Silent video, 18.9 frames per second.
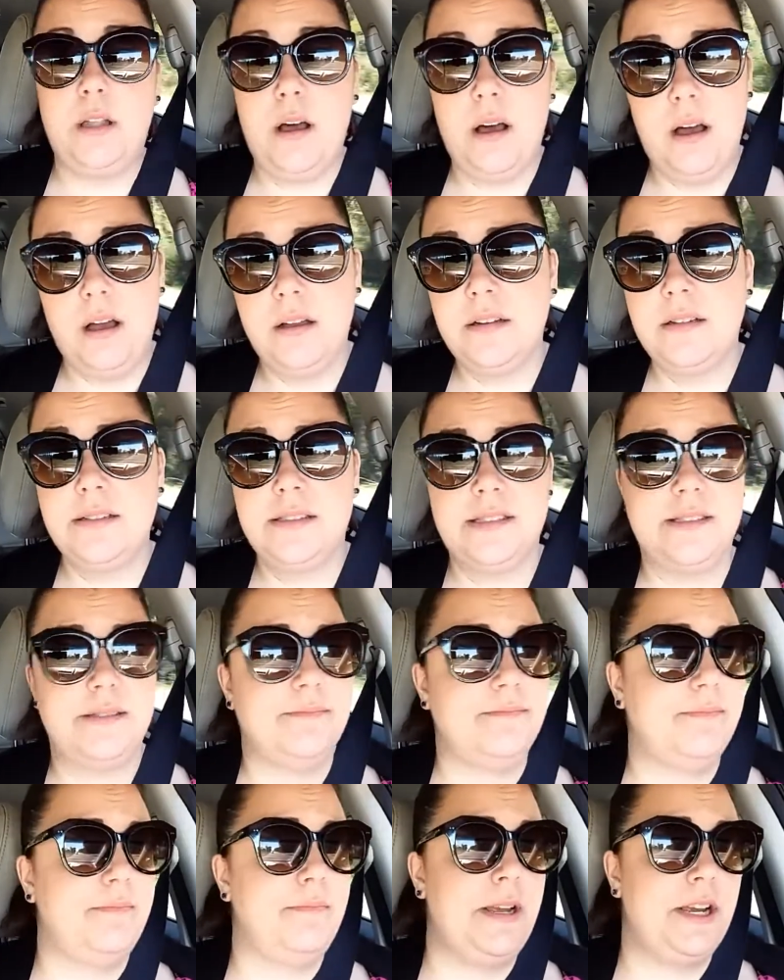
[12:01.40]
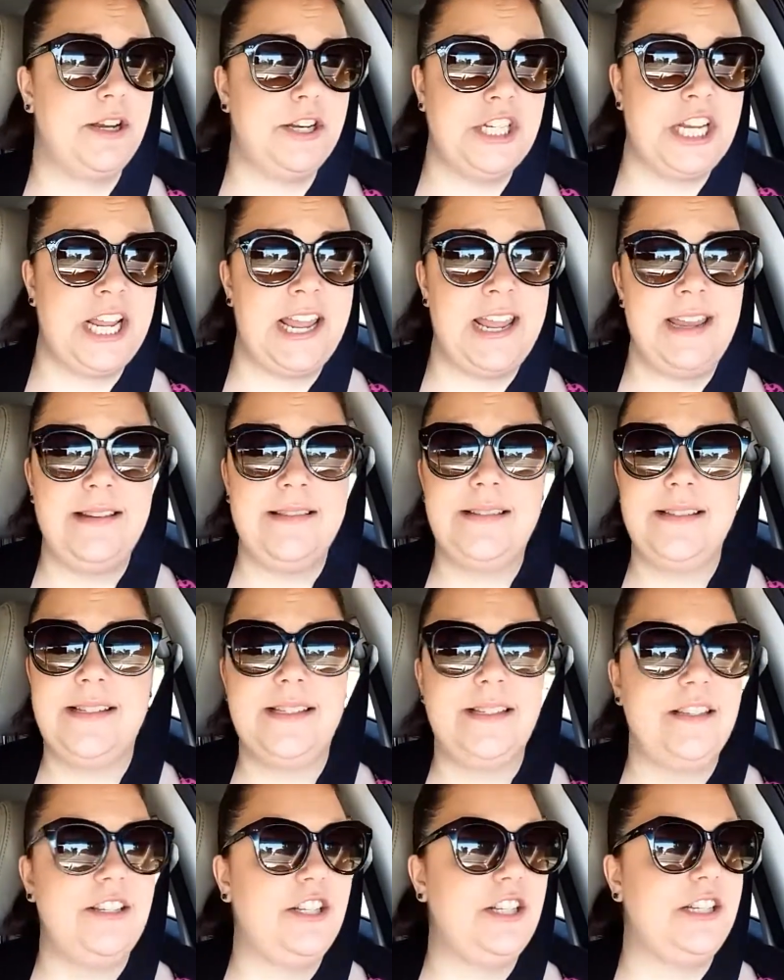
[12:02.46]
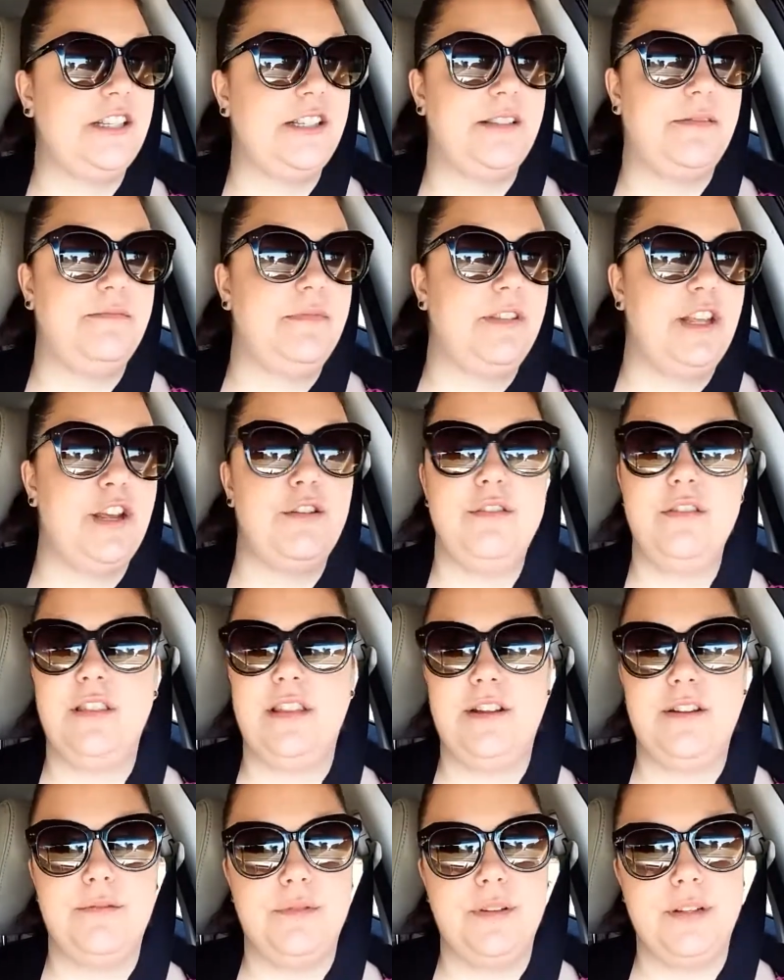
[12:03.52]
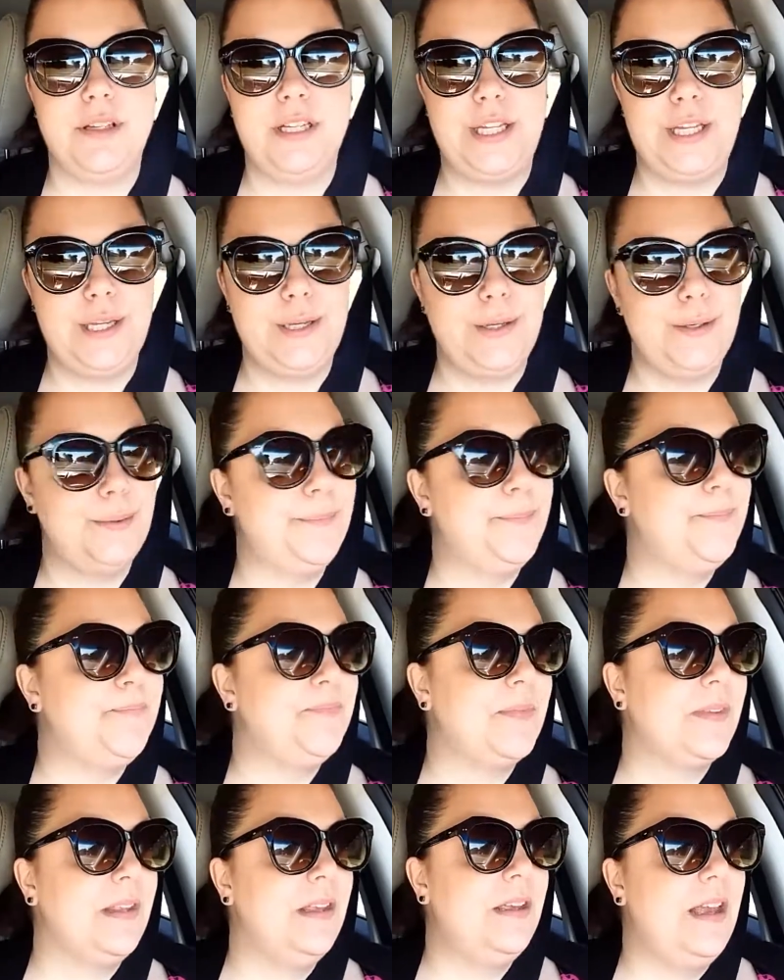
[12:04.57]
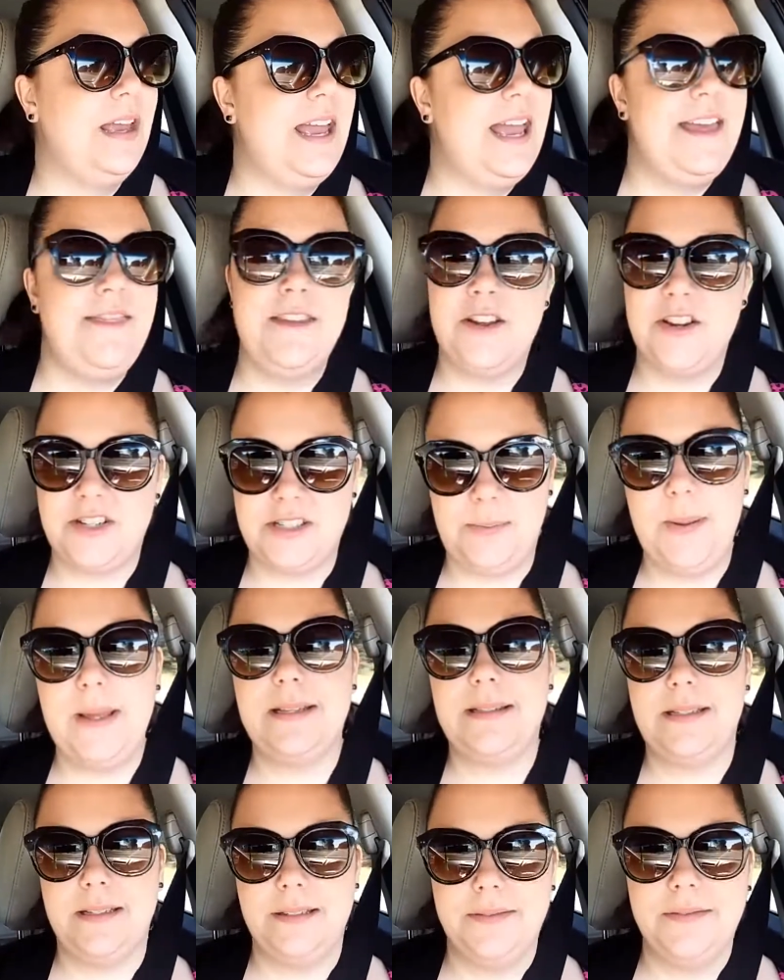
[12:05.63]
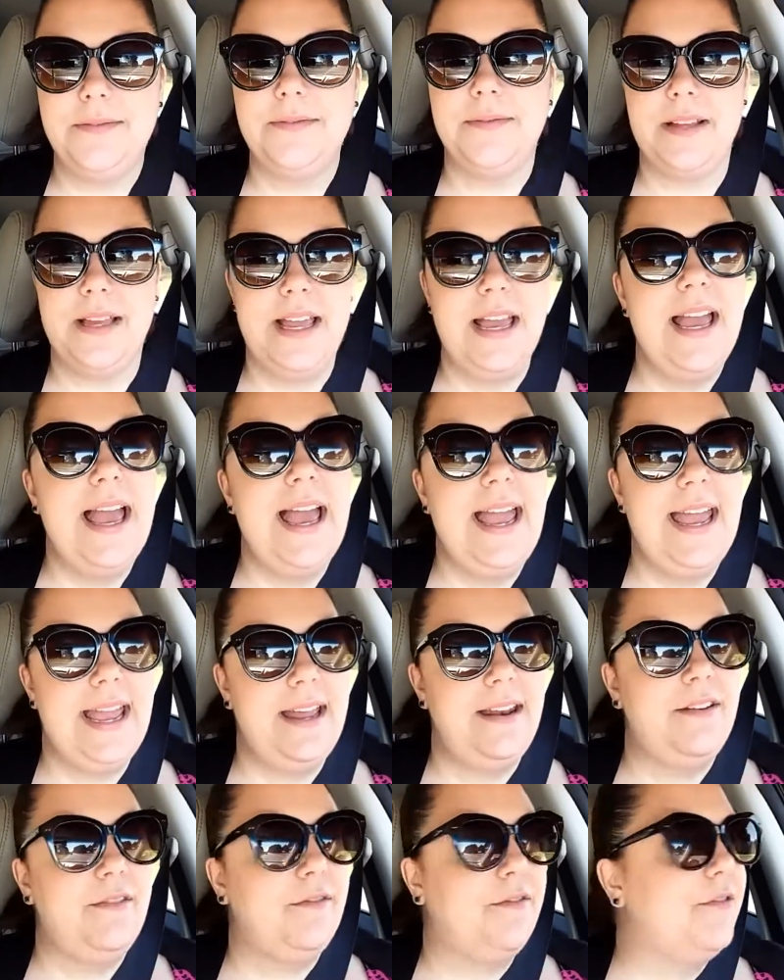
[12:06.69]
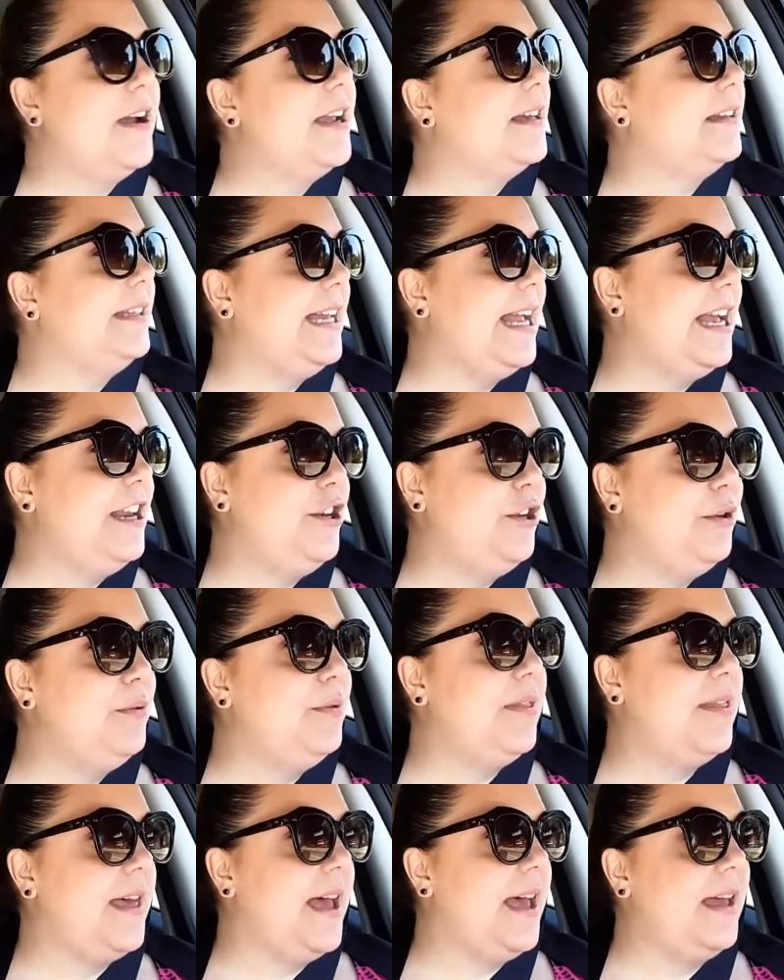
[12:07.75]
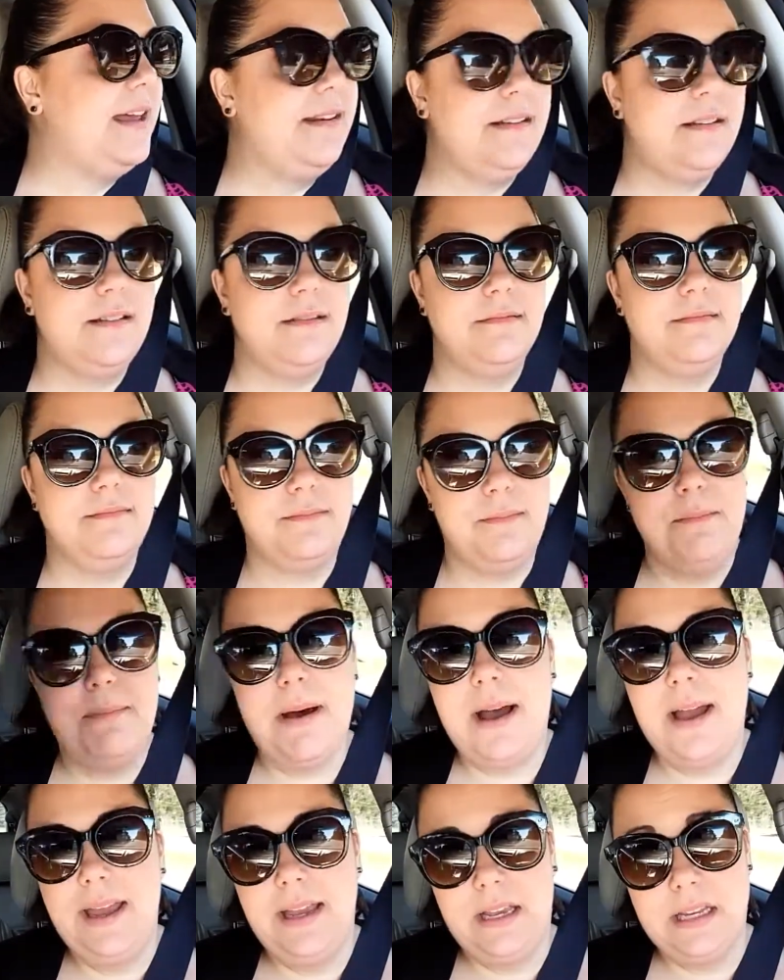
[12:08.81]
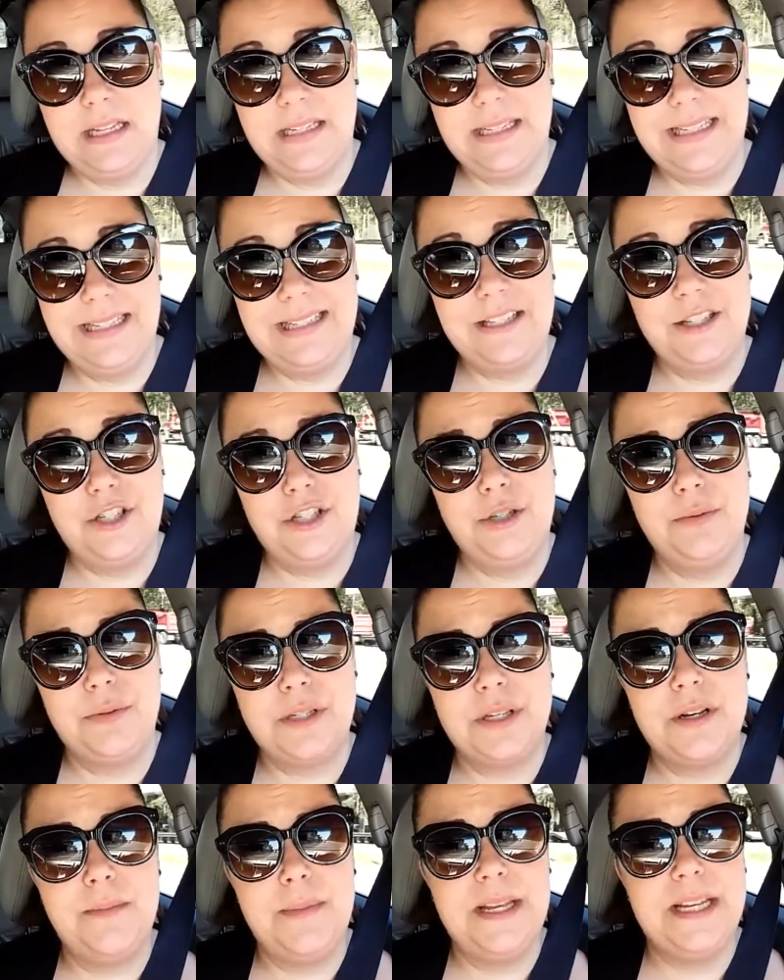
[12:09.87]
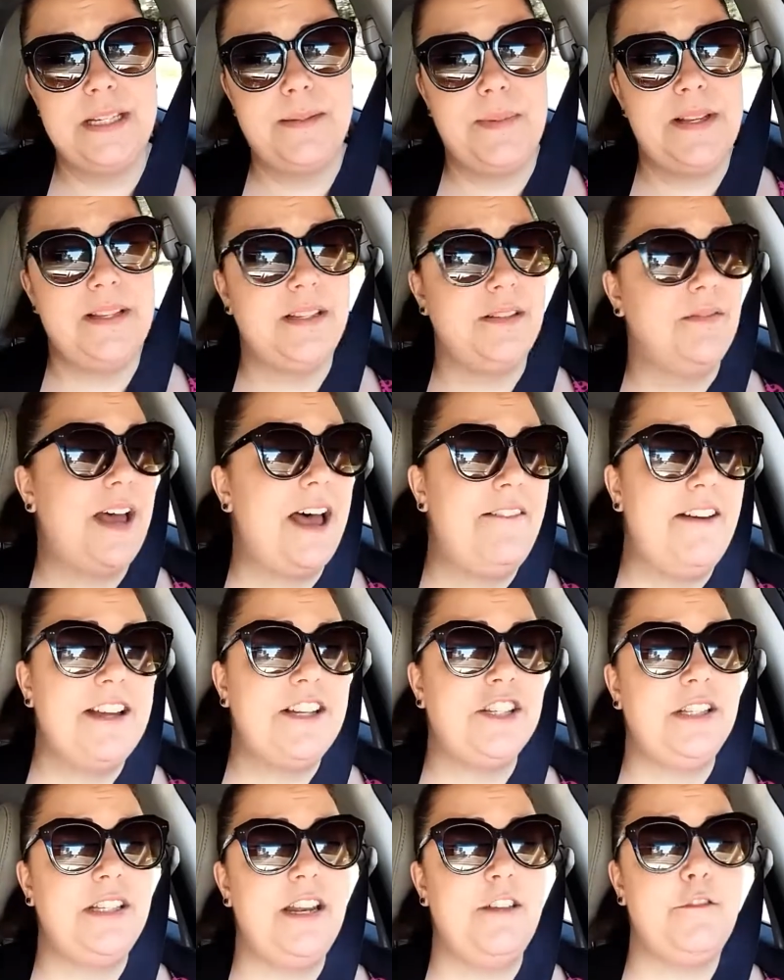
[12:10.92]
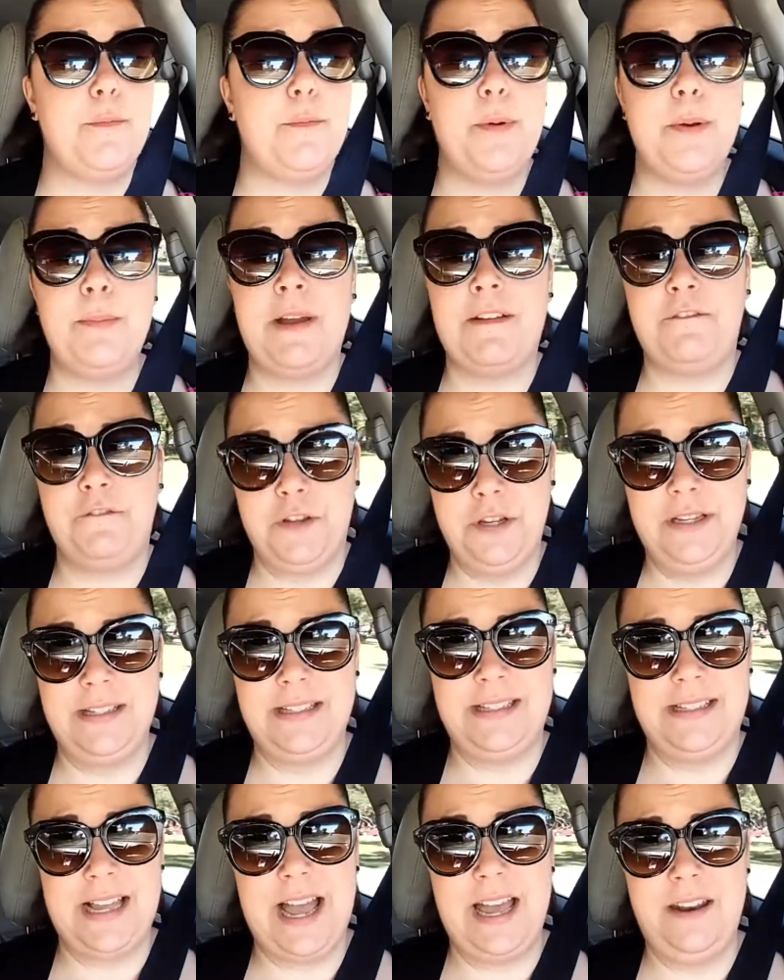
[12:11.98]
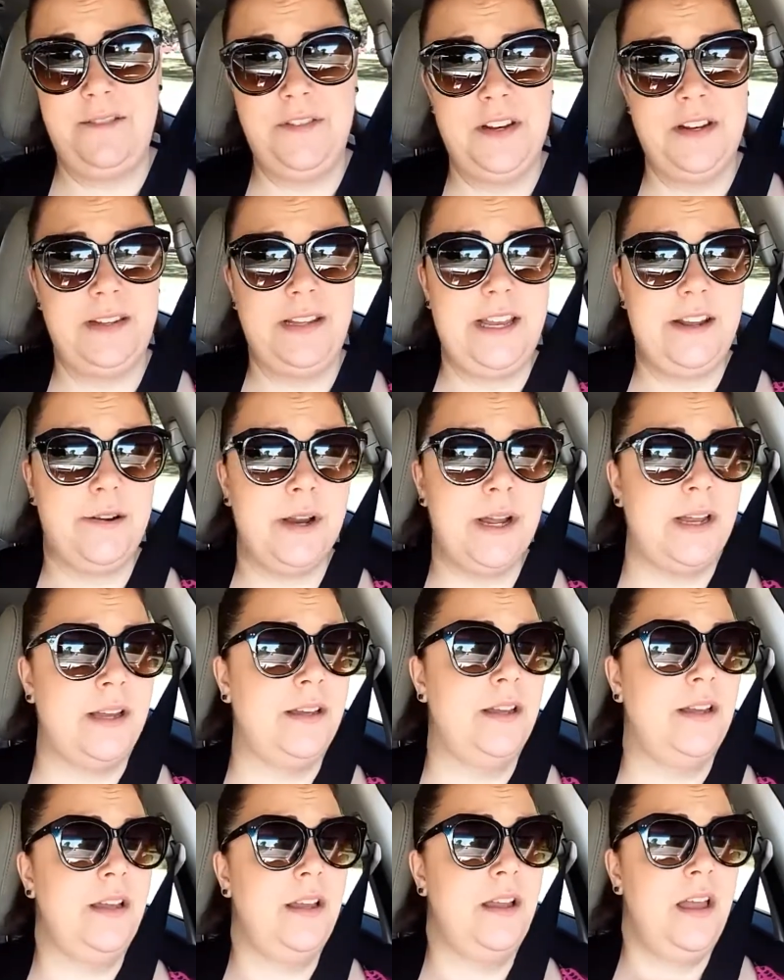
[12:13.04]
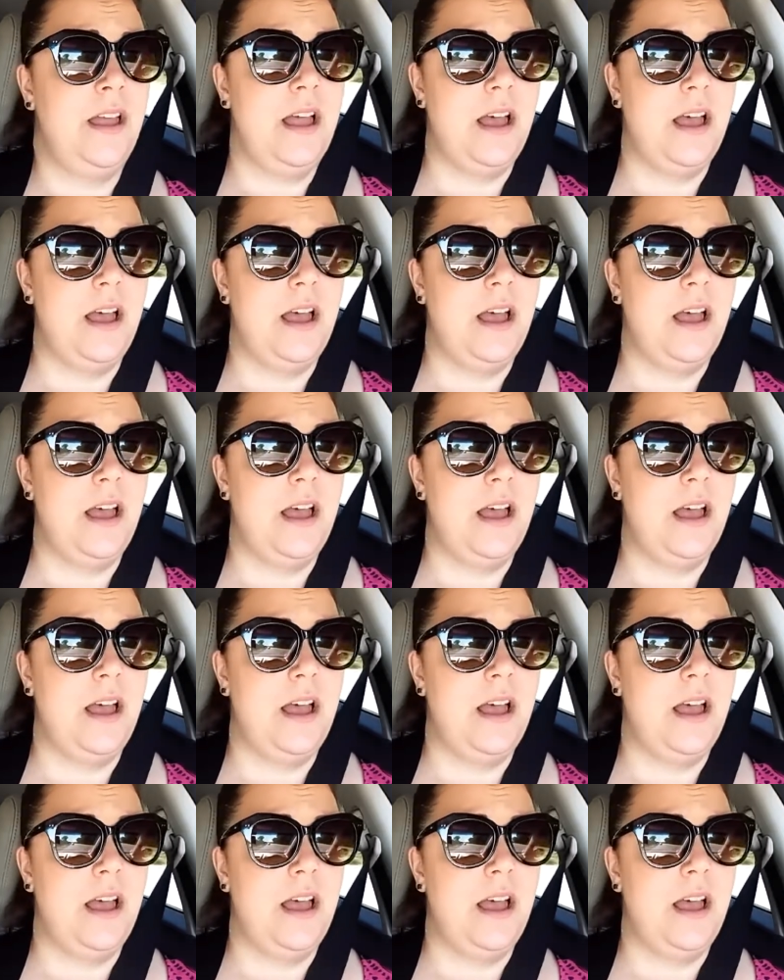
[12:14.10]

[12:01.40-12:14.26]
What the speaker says: clogs, Mary Janes. Just, they're really cute, and they're expensive. And frankly, I knew that buying a decent shoe was going to be expensive. I've actually never put my foot inside of an Allegra,